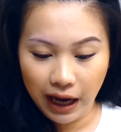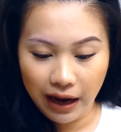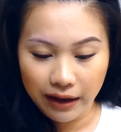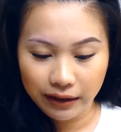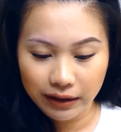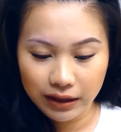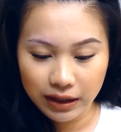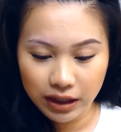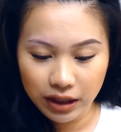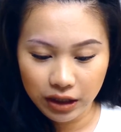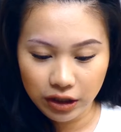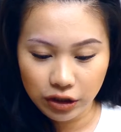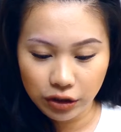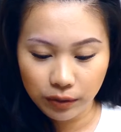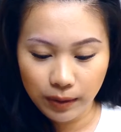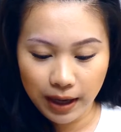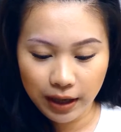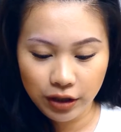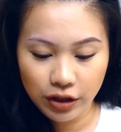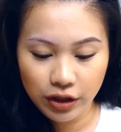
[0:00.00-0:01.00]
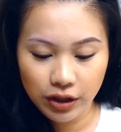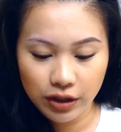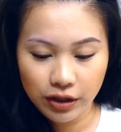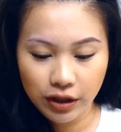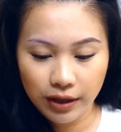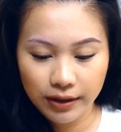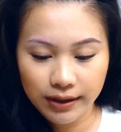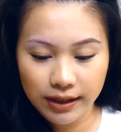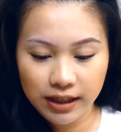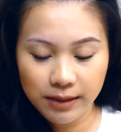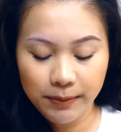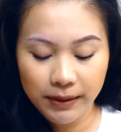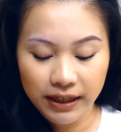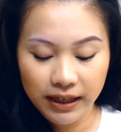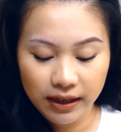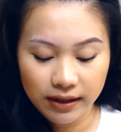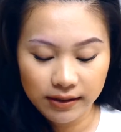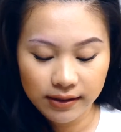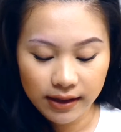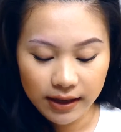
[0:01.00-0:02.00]
at the directions on this
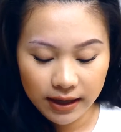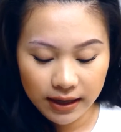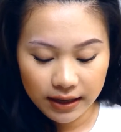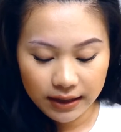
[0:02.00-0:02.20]
because